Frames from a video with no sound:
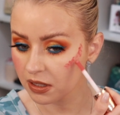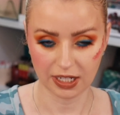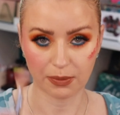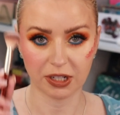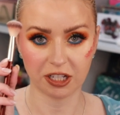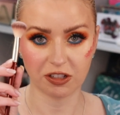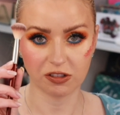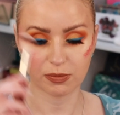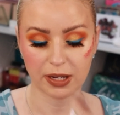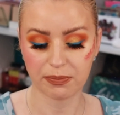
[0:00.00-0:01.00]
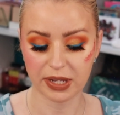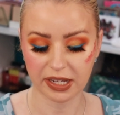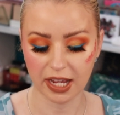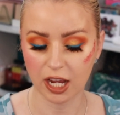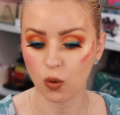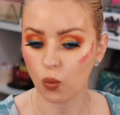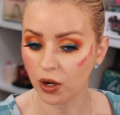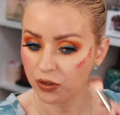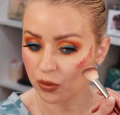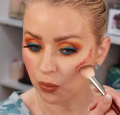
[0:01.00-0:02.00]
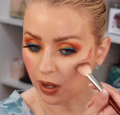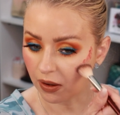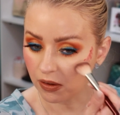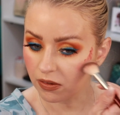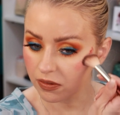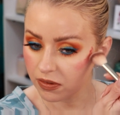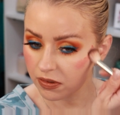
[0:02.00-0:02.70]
and I'm going to use my B K one twelve.